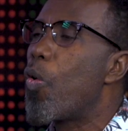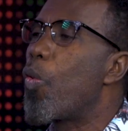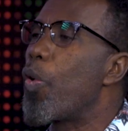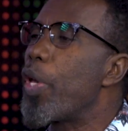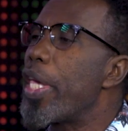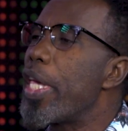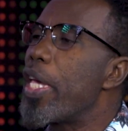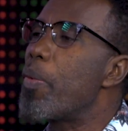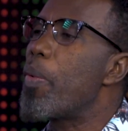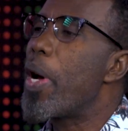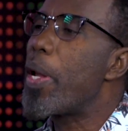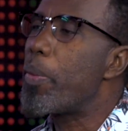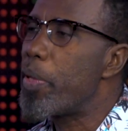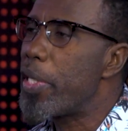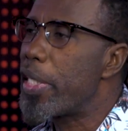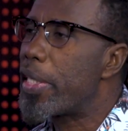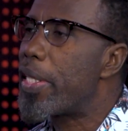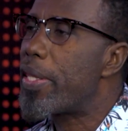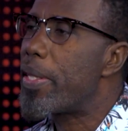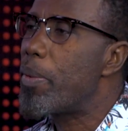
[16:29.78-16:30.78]
When
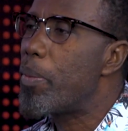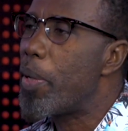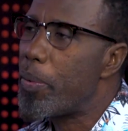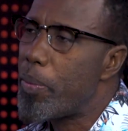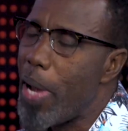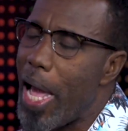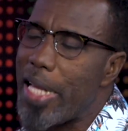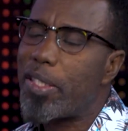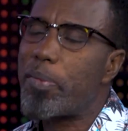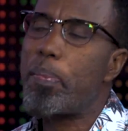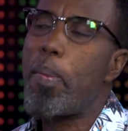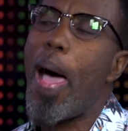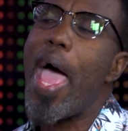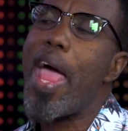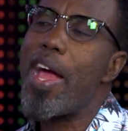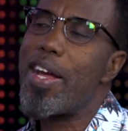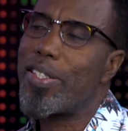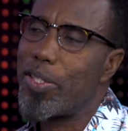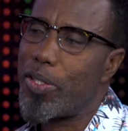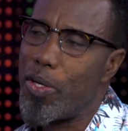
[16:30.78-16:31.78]
we
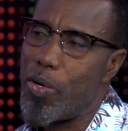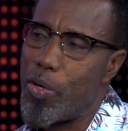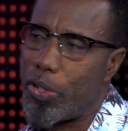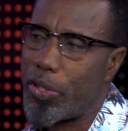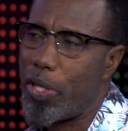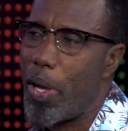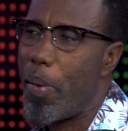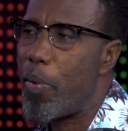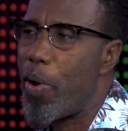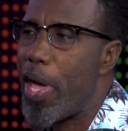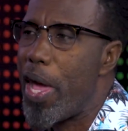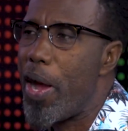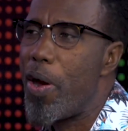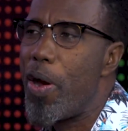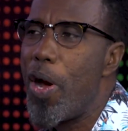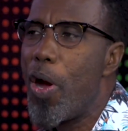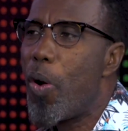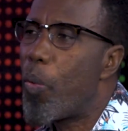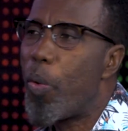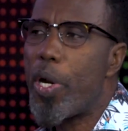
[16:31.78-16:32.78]
aspire to go somewhere,
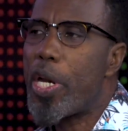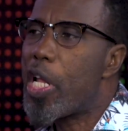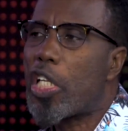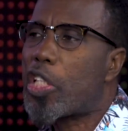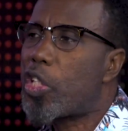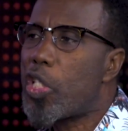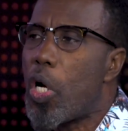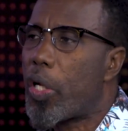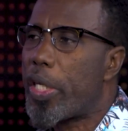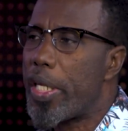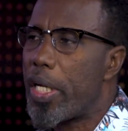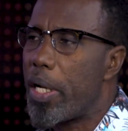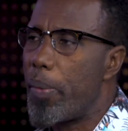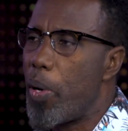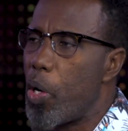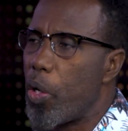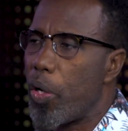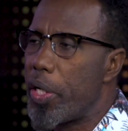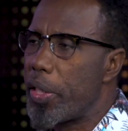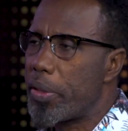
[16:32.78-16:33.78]
we're not talking
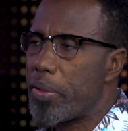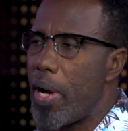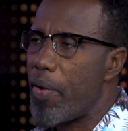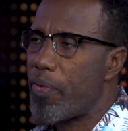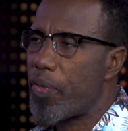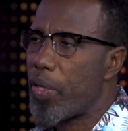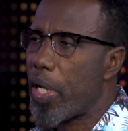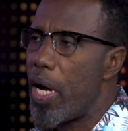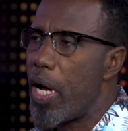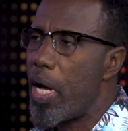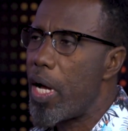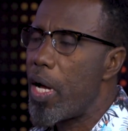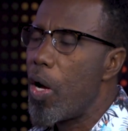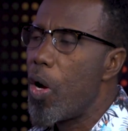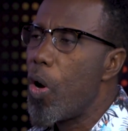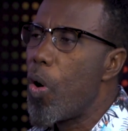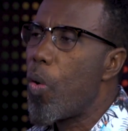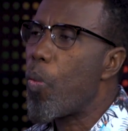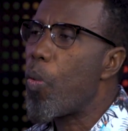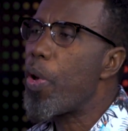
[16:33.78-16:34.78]
about going to Africa.
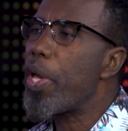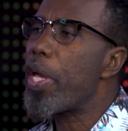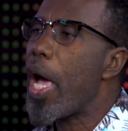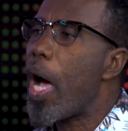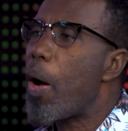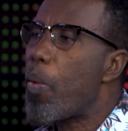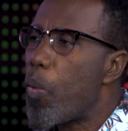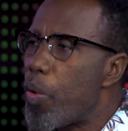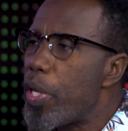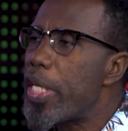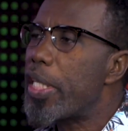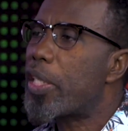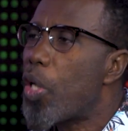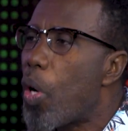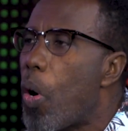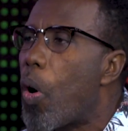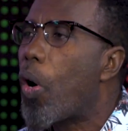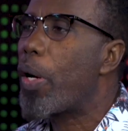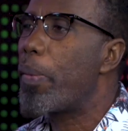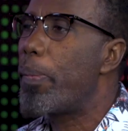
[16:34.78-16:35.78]
We
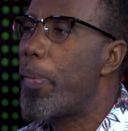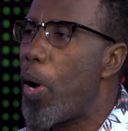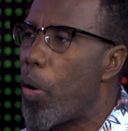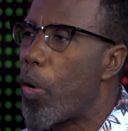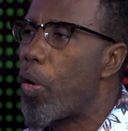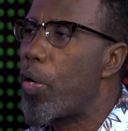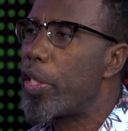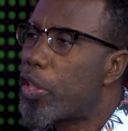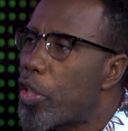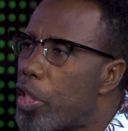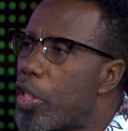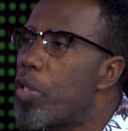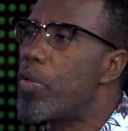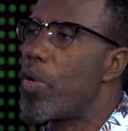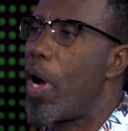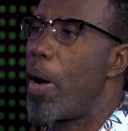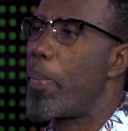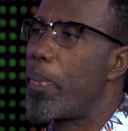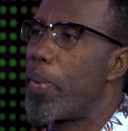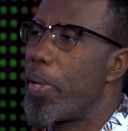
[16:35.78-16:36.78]
talk about going to
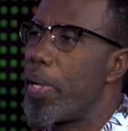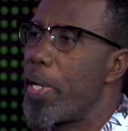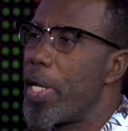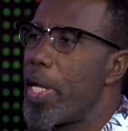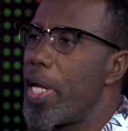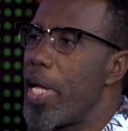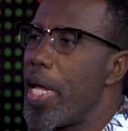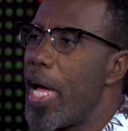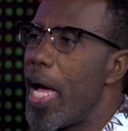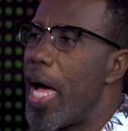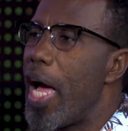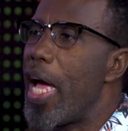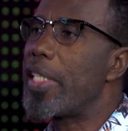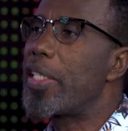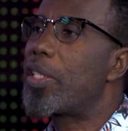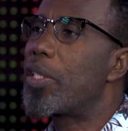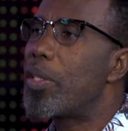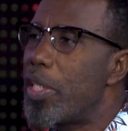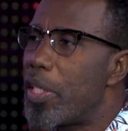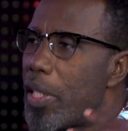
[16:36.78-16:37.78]
Europe
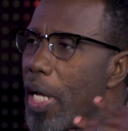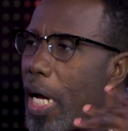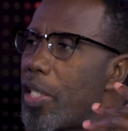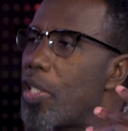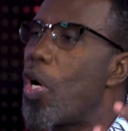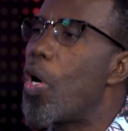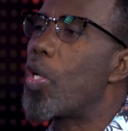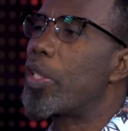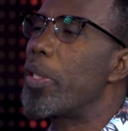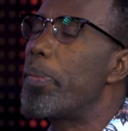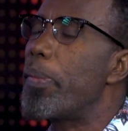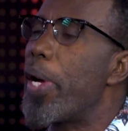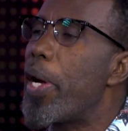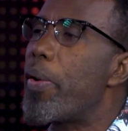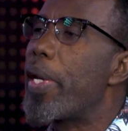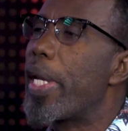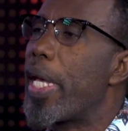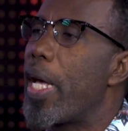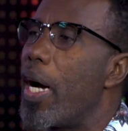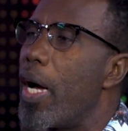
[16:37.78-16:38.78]
and to North
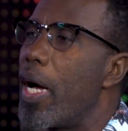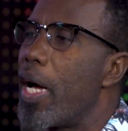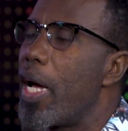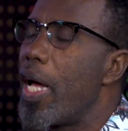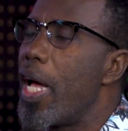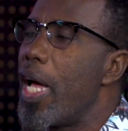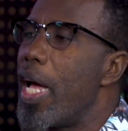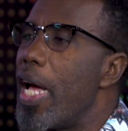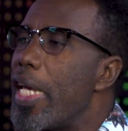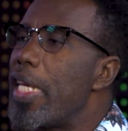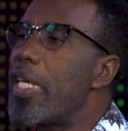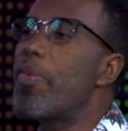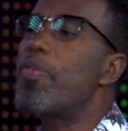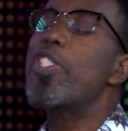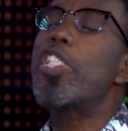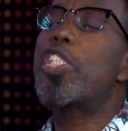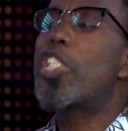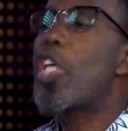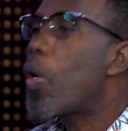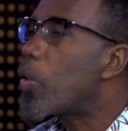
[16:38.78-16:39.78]
America.
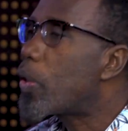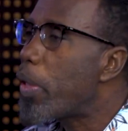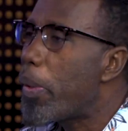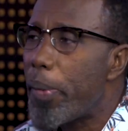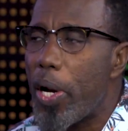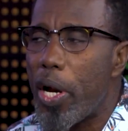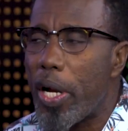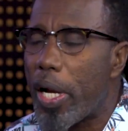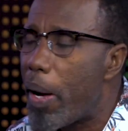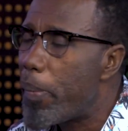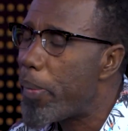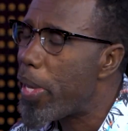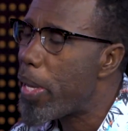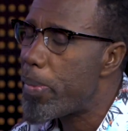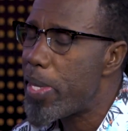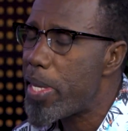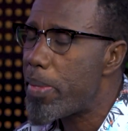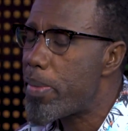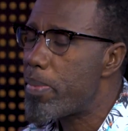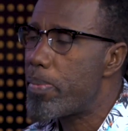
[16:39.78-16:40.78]
Even South America may
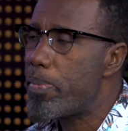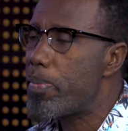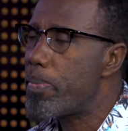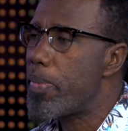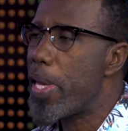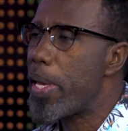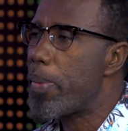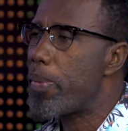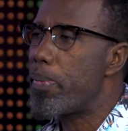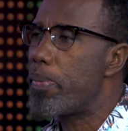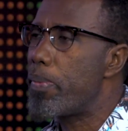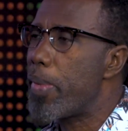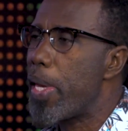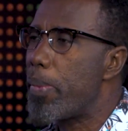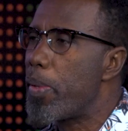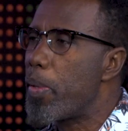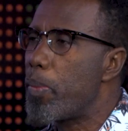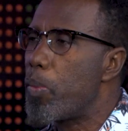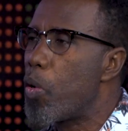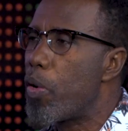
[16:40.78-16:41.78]

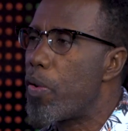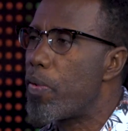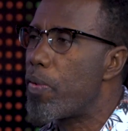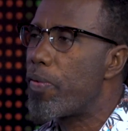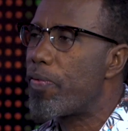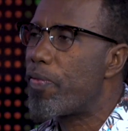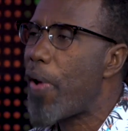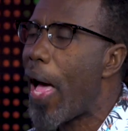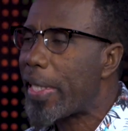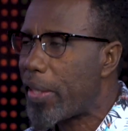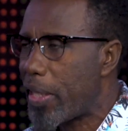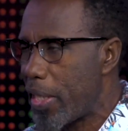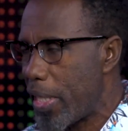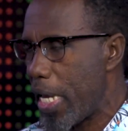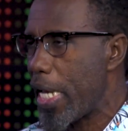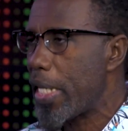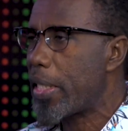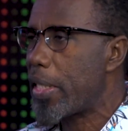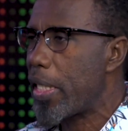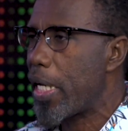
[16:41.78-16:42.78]
be more
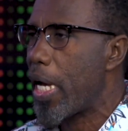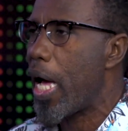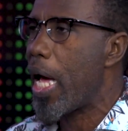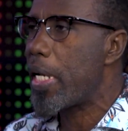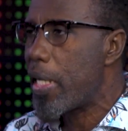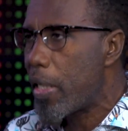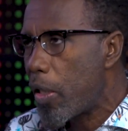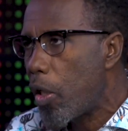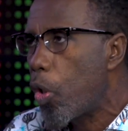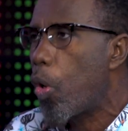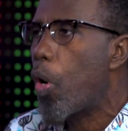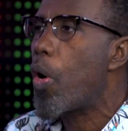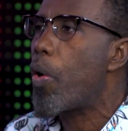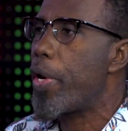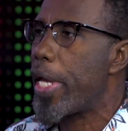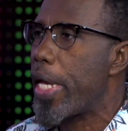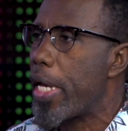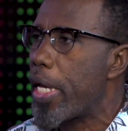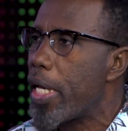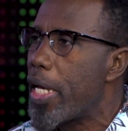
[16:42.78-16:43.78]
fascinating and
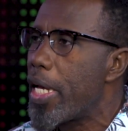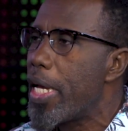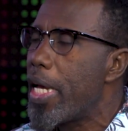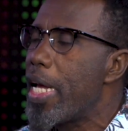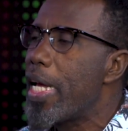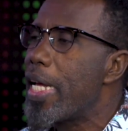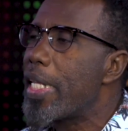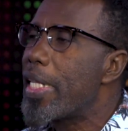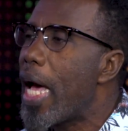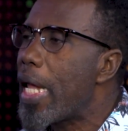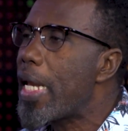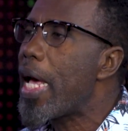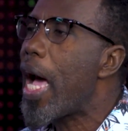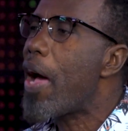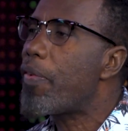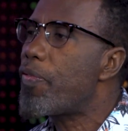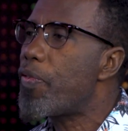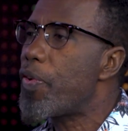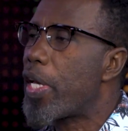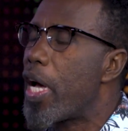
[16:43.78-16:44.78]
alluring than
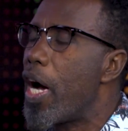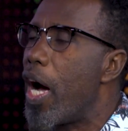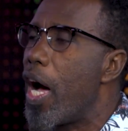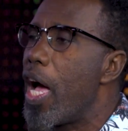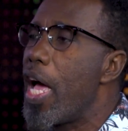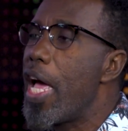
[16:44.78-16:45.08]
Africa.